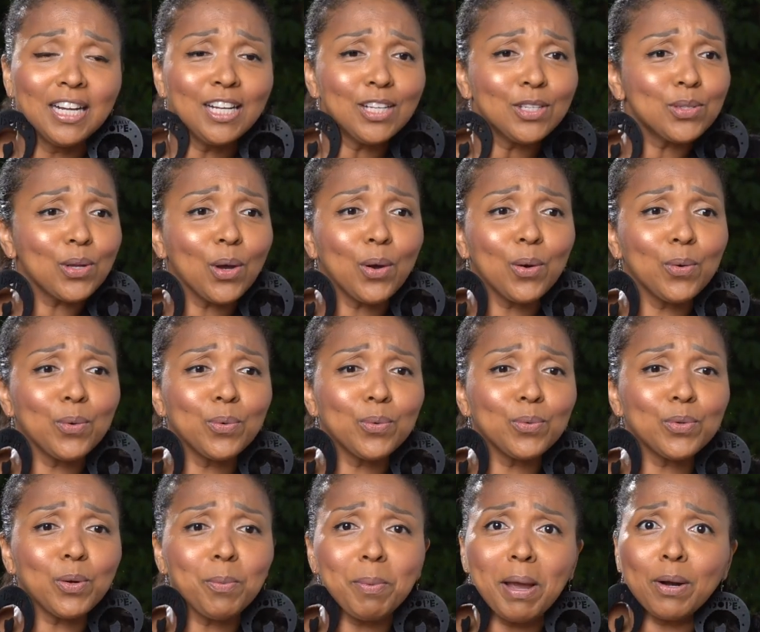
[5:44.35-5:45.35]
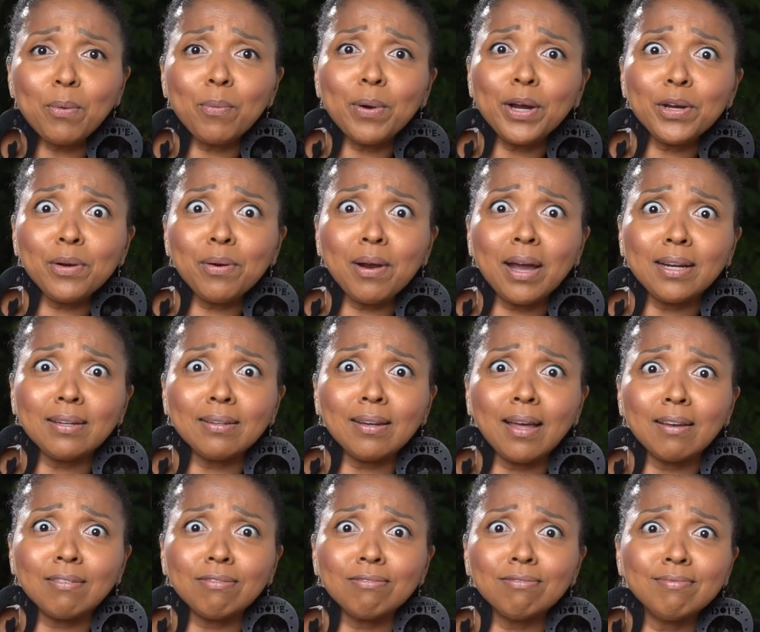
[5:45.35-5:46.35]
So no matter where you're at in
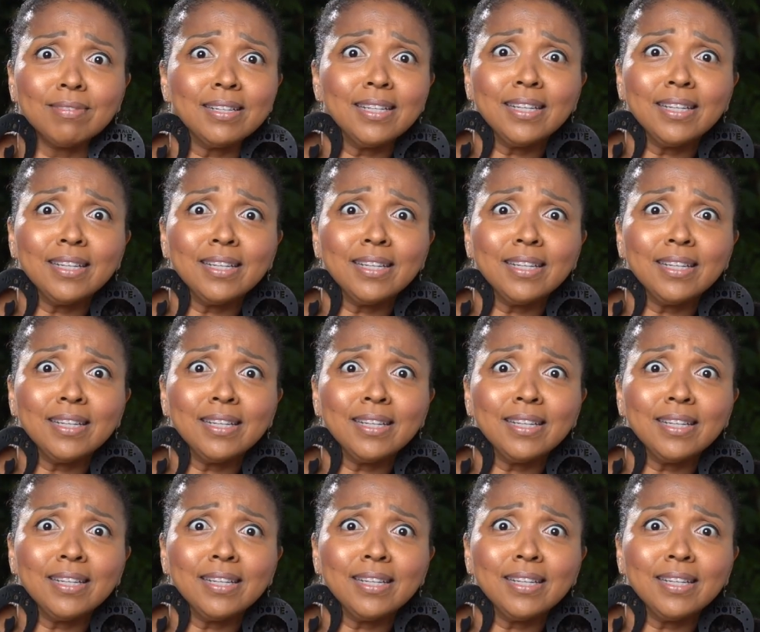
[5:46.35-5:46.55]
life,